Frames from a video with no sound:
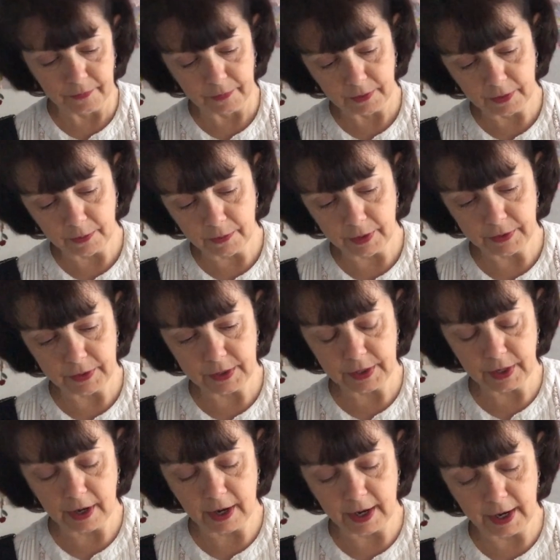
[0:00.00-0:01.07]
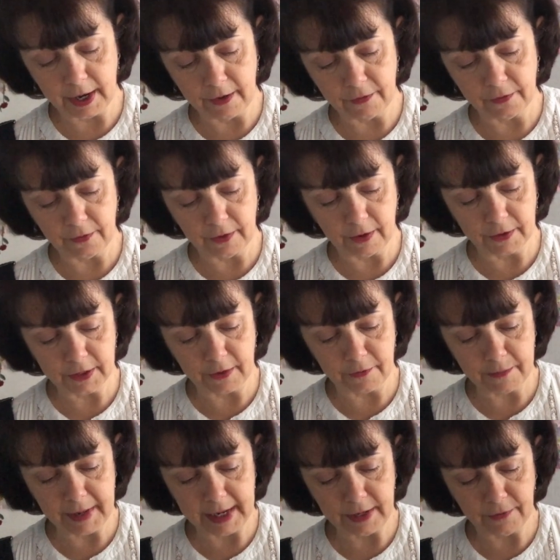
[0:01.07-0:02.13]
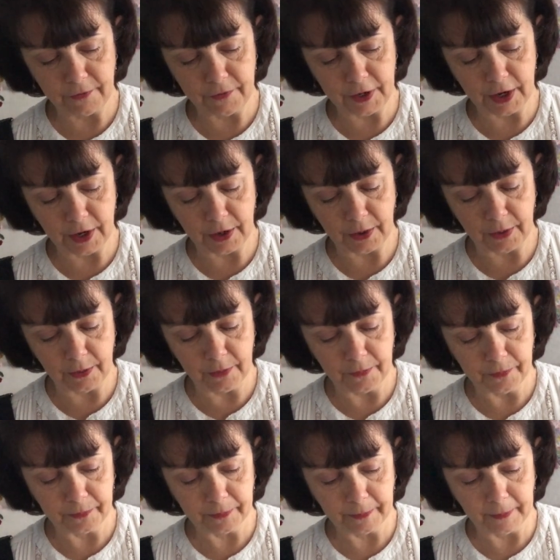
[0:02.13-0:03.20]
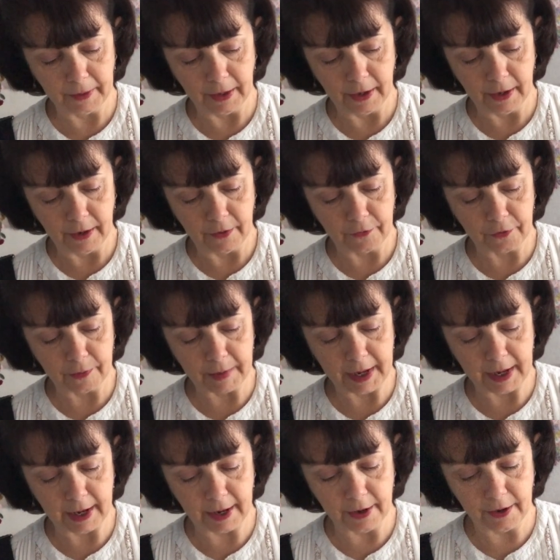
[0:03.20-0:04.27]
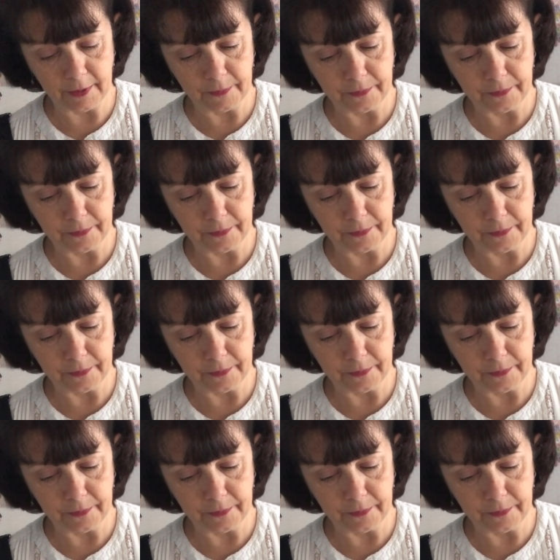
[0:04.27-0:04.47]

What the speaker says: the ones that I have, because I've made a few from here.